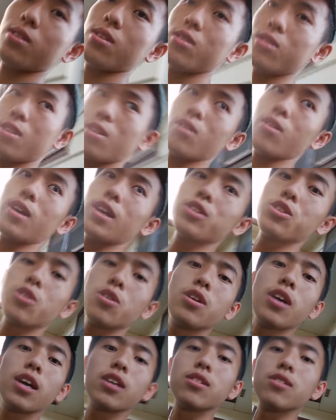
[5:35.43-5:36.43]
So I'll show
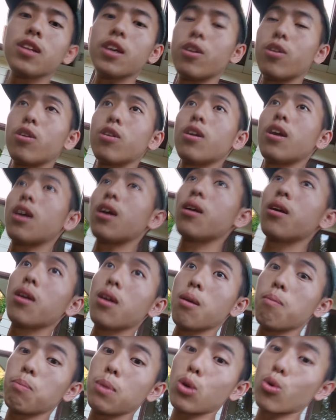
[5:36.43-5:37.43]
you guys later and
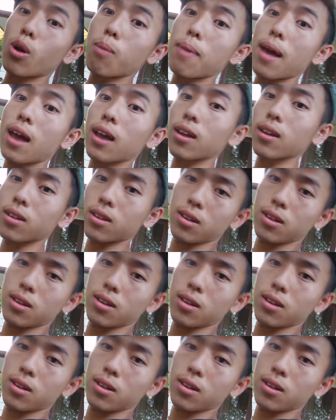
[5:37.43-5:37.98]
be right back.